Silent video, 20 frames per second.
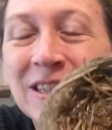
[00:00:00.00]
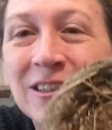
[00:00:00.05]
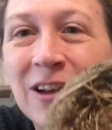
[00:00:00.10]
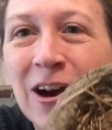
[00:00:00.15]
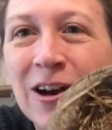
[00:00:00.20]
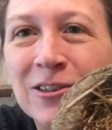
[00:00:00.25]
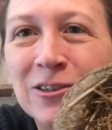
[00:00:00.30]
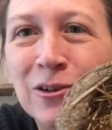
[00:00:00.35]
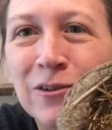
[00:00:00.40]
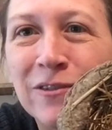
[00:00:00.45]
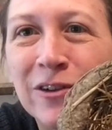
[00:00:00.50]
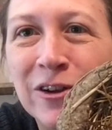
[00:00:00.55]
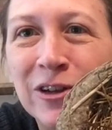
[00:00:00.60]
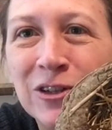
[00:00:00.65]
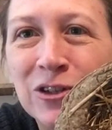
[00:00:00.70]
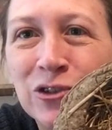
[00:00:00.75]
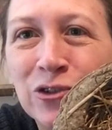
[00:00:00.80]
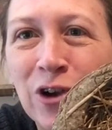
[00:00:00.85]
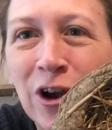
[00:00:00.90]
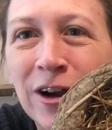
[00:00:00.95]
also very
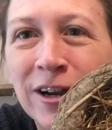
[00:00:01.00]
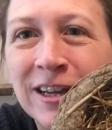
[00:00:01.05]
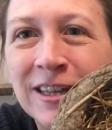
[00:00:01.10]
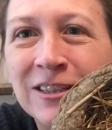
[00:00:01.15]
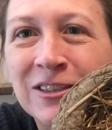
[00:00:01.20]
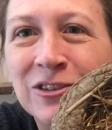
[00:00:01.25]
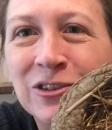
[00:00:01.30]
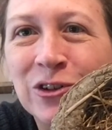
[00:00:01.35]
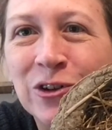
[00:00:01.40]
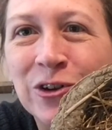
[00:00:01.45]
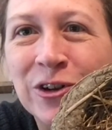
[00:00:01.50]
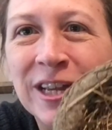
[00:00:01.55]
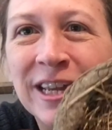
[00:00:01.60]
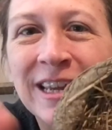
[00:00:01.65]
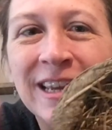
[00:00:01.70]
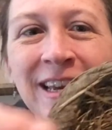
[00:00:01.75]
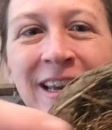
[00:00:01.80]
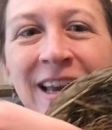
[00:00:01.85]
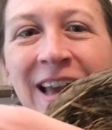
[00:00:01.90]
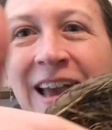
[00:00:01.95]
strong and
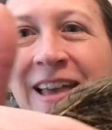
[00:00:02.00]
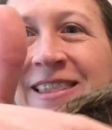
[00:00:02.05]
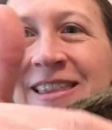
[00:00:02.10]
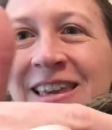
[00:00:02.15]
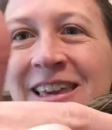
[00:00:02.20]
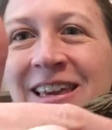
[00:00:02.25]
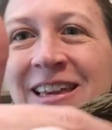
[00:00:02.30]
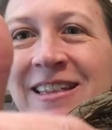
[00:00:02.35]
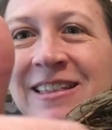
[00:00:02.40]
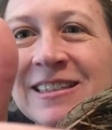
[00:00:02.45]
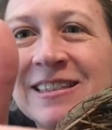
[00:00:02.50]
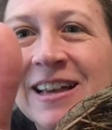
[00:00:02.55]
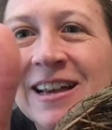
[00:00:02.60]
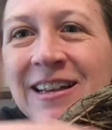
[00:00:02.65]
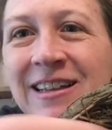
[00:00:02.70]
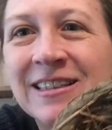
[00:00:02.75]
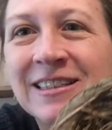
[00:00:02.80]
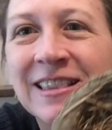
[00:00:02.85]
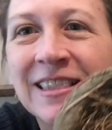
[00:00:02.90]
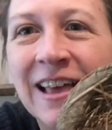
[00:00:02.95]
sturdy, and the inside
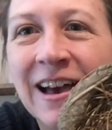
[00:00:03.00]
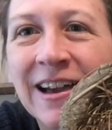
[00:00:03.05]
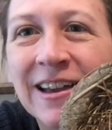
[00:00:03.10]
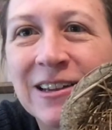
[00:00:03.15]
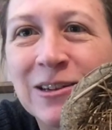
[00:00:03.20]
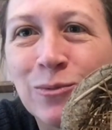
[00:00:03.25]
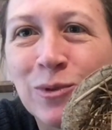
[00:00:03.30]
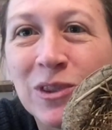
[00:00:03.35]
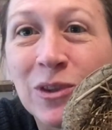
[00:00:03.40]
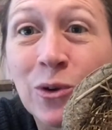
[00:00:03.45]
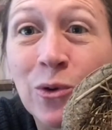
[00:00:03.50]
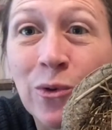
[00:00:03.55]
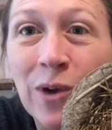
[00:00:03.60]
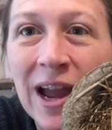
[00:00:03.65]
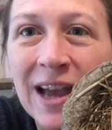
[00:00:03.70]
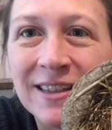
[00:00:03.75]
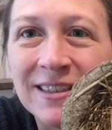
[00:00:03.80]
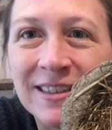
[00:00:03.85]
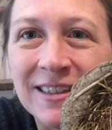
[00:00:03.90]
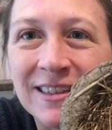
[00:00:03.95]
is lined with
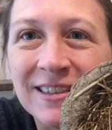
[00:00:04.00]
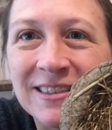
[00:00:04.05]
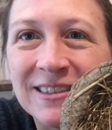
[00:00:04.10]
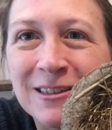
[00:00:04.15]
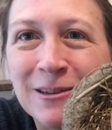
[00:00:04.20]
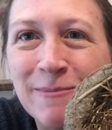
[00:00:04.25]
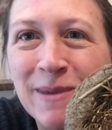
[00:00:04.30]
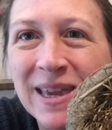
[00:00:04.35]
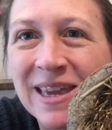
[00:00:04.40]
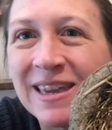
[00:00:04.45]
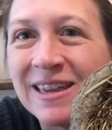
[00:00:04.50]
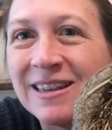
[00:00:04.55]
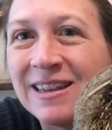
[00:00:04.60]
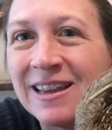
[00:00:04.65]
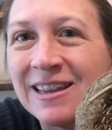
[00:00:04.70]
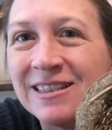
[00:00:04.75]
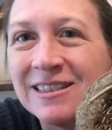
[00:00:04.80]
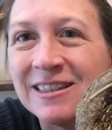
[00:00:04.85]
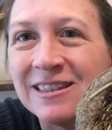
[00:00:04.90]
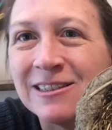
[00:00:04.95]
grasses to make it
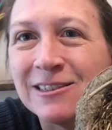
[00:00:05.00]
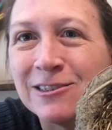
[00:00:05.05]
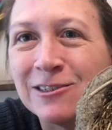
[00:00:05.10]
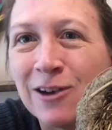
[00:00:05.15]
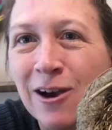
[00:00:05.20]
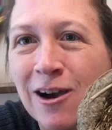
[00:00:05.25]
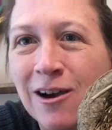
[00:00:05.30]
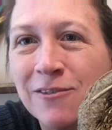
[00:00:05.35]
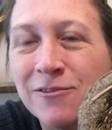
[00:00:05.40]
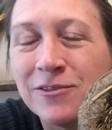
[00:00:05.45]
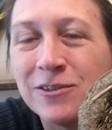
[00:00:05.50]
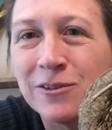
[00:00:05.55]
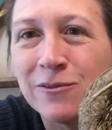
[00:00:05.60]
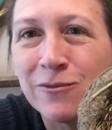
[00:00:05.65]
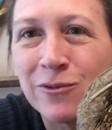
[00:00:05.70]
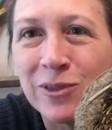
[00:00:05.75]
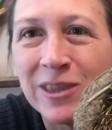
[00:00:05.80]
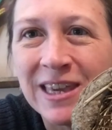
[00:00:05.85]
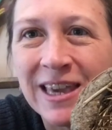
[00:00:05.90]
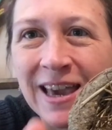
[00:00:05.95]
nice and soft
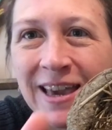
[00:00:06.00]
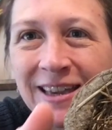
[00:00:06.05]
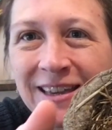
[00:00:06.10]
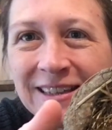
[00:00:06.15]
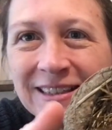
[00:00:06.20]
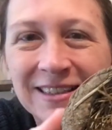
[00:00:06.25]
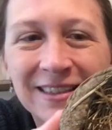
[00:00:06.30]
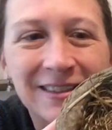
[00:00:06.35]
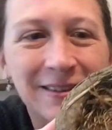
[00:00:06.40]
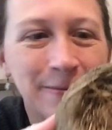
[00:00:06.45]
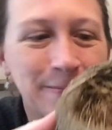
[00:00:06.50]
for the eggs.